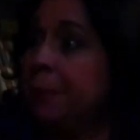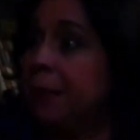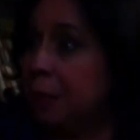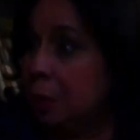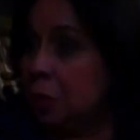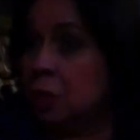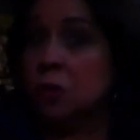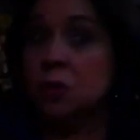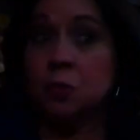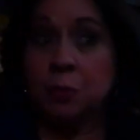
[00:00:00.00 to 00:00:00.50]

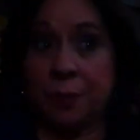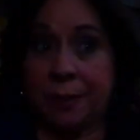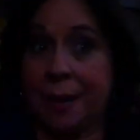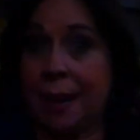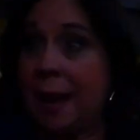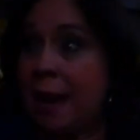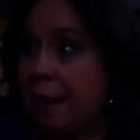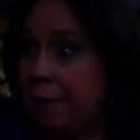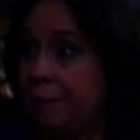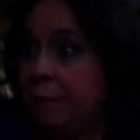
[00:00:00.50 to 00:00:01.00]
because we
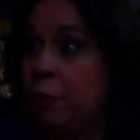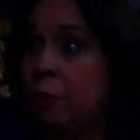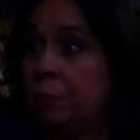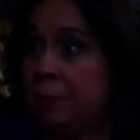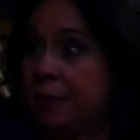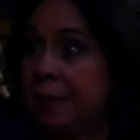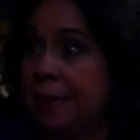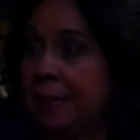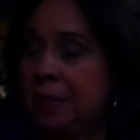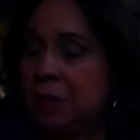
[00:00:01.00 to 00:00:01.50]
have
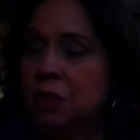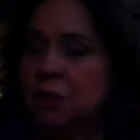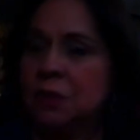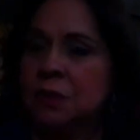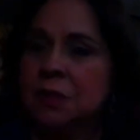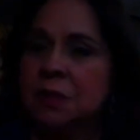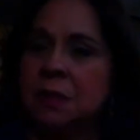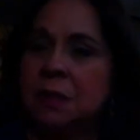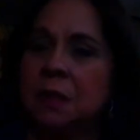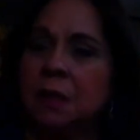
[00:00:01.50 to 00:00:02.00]
obligations